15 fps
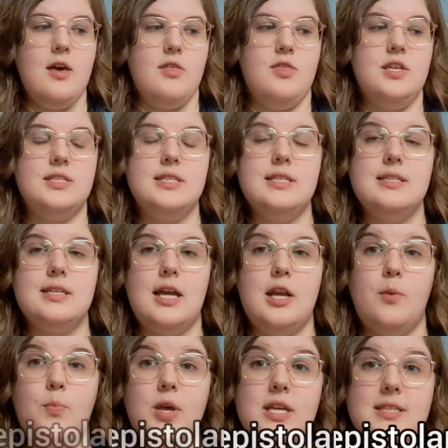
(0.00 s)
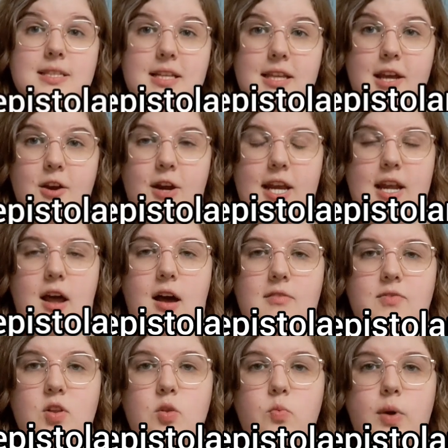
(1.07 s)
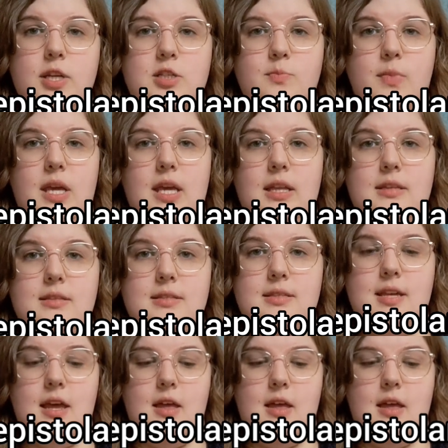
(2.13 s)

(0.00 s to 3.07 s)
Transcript: This is an epistolary novel, which means